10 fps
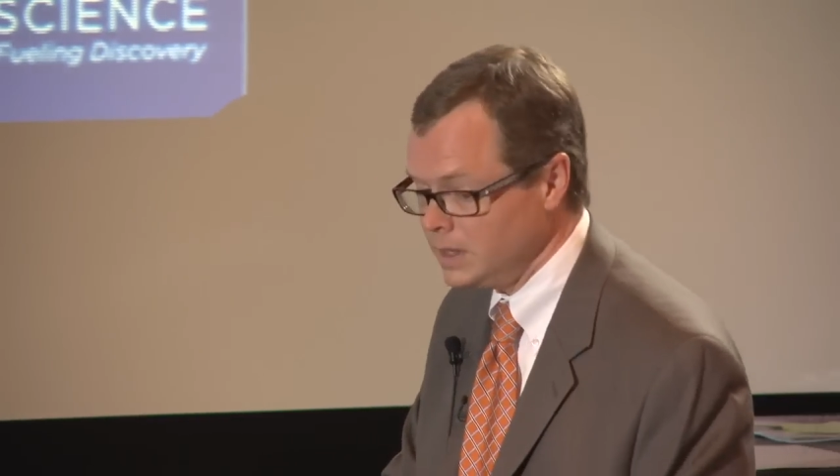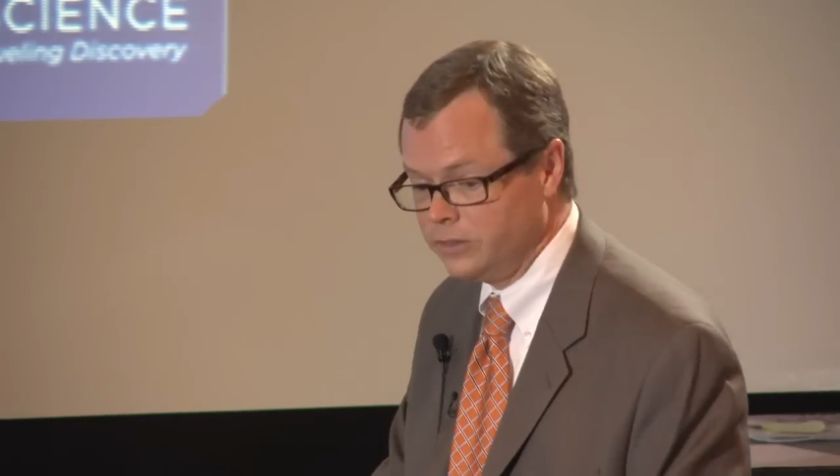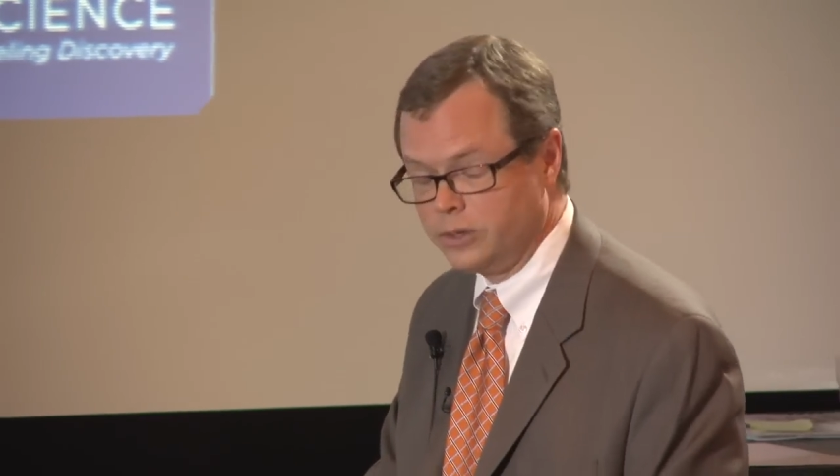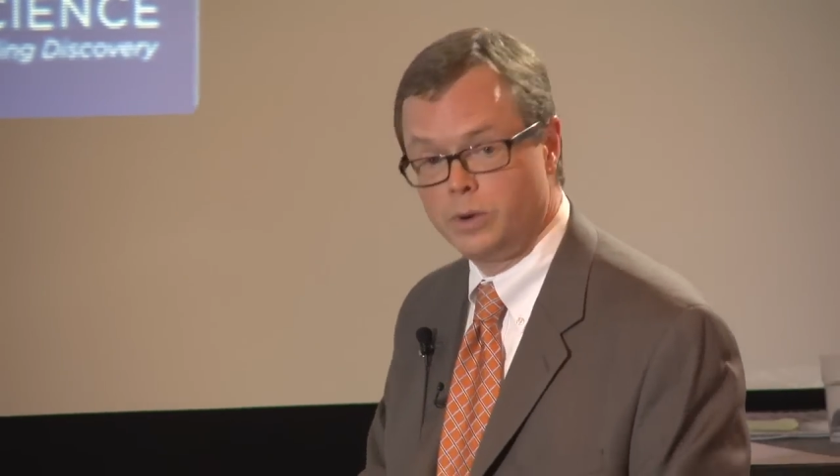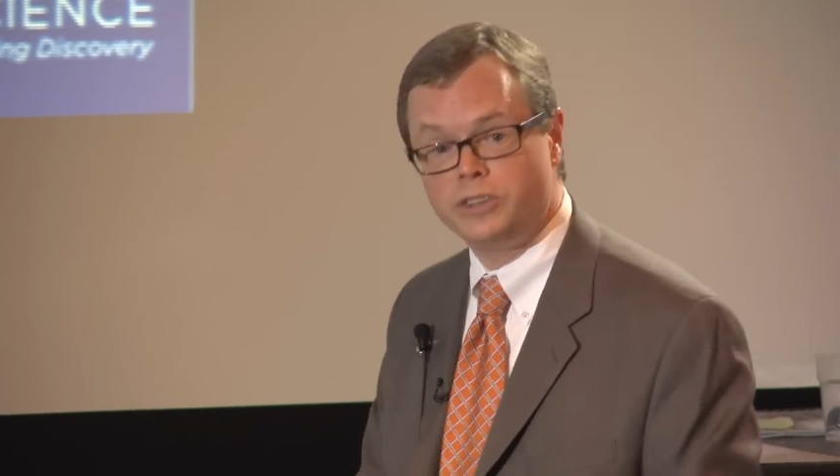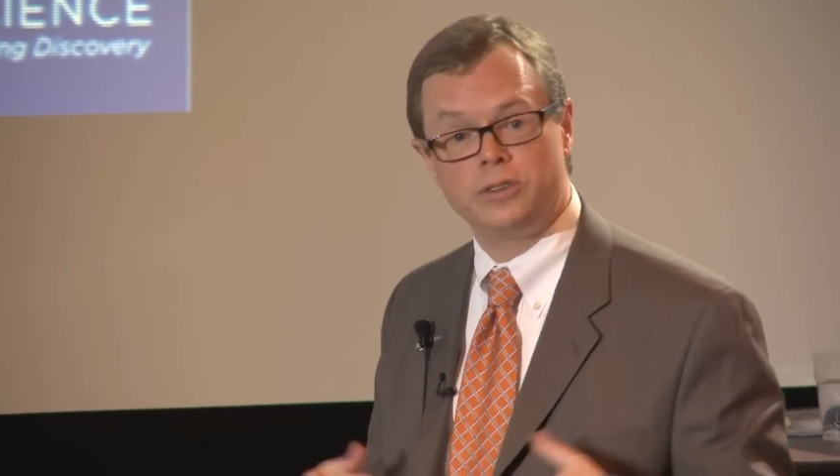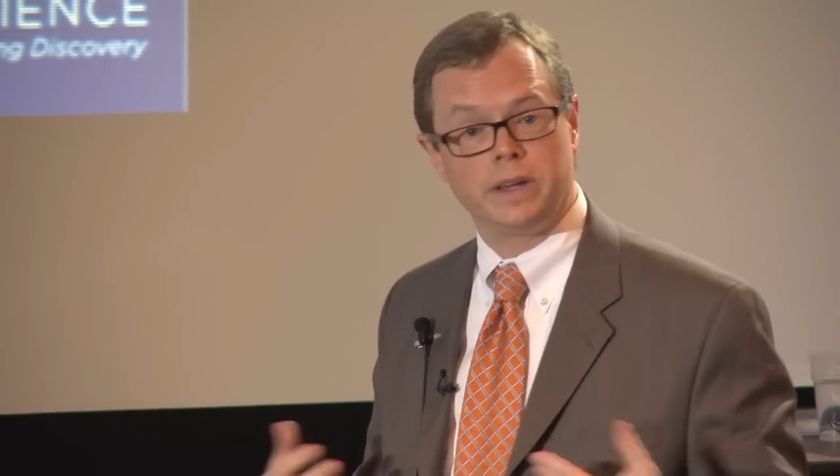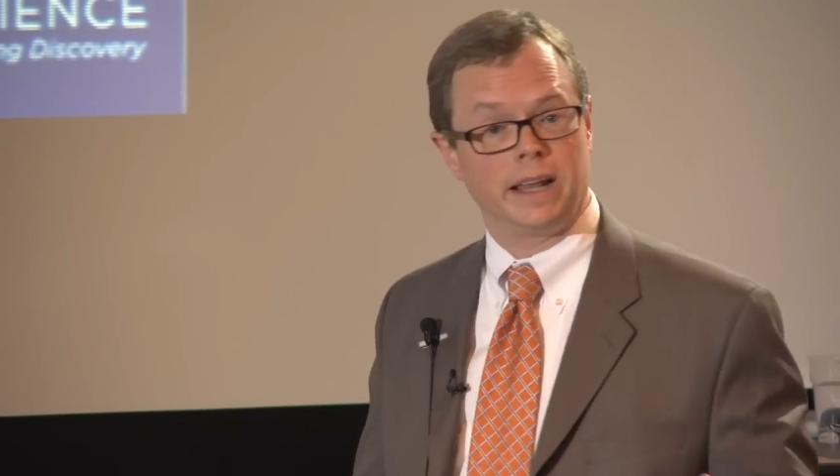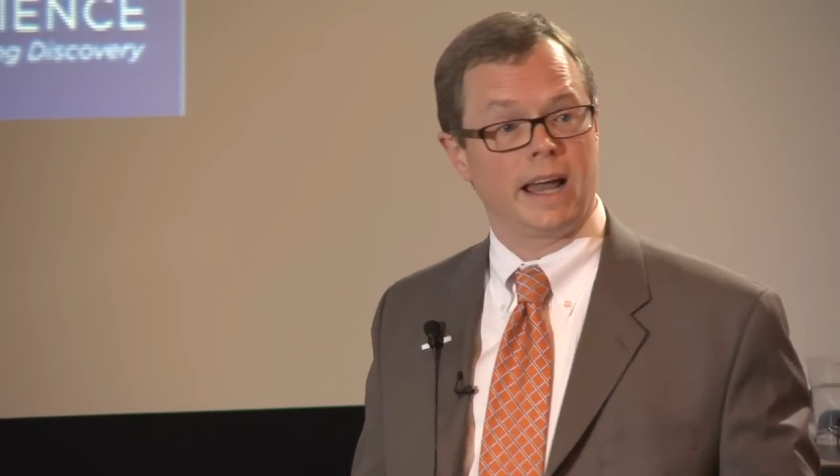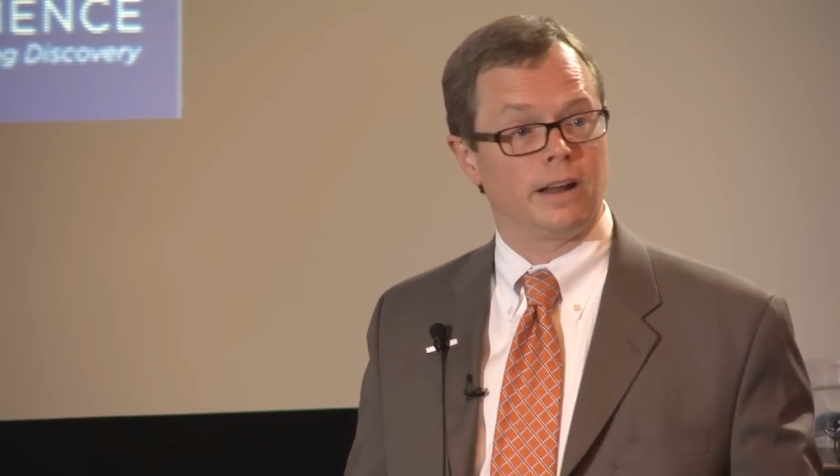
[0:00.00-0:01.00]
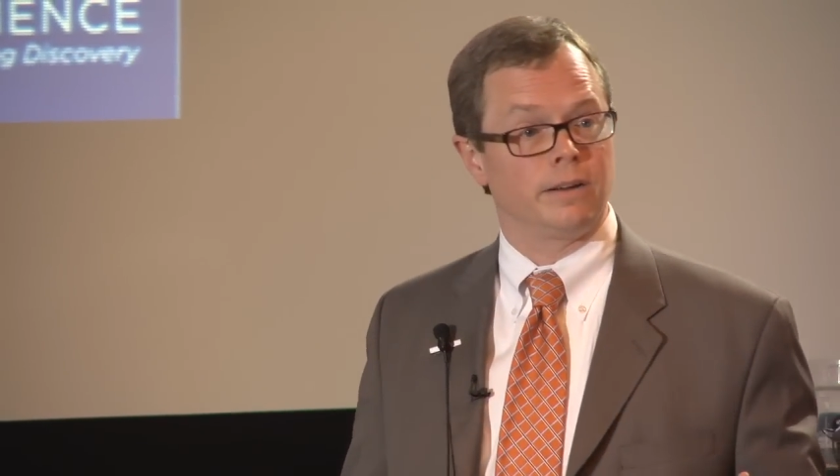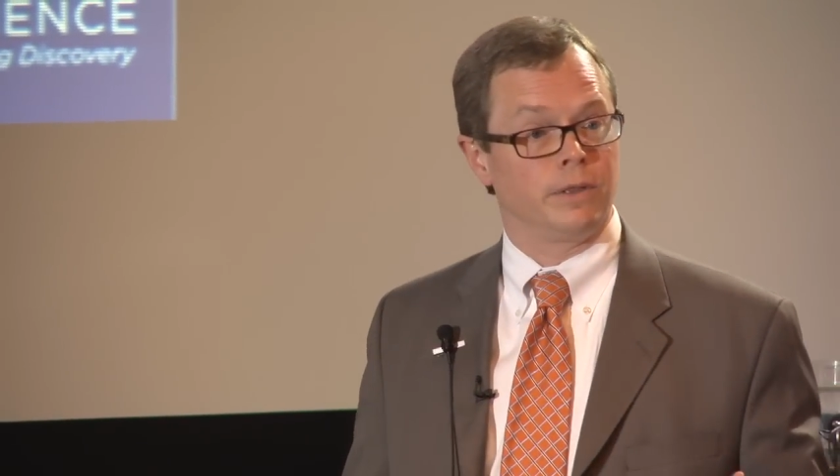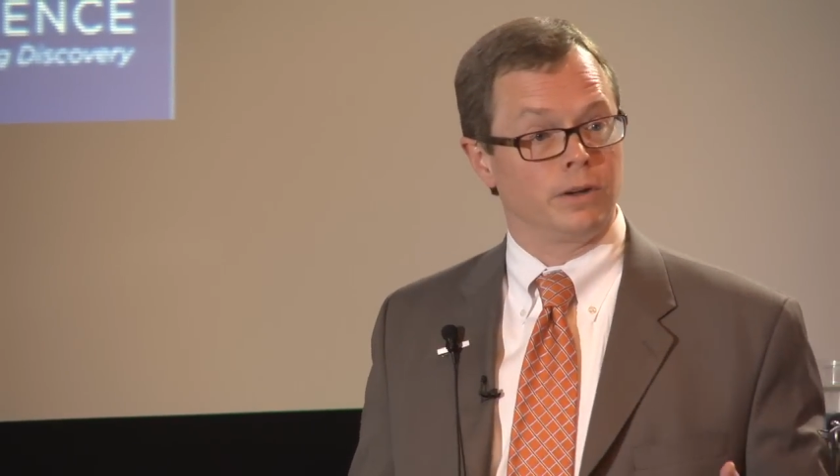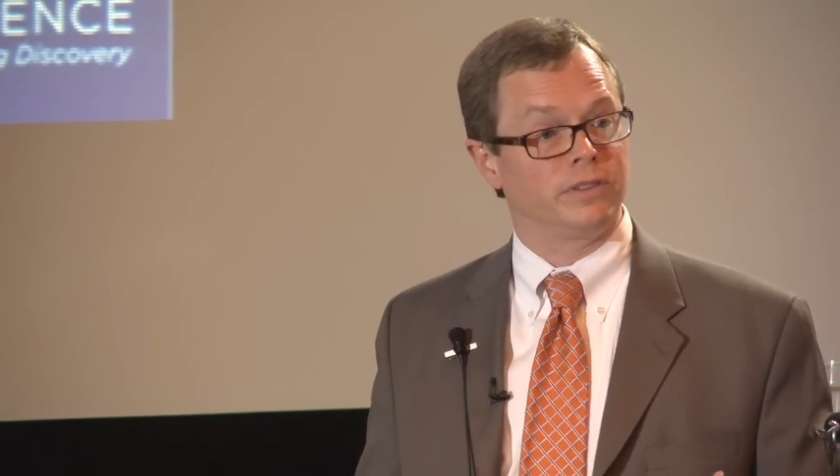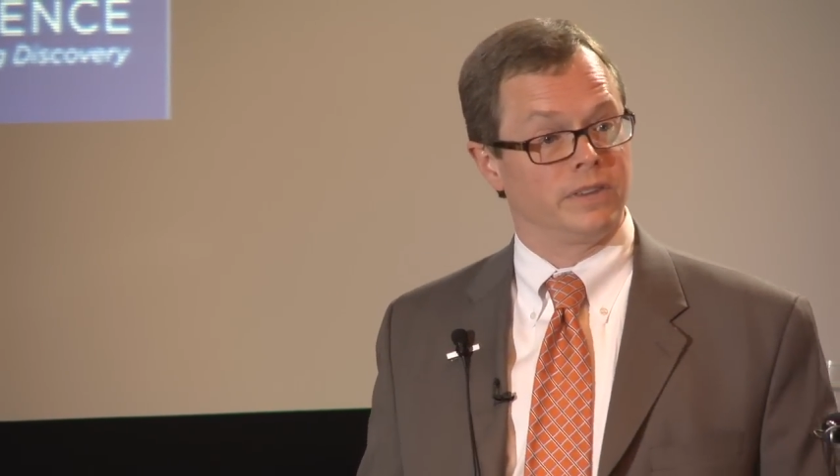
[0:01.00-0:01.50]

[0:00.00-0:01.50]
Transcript: So what you get out of those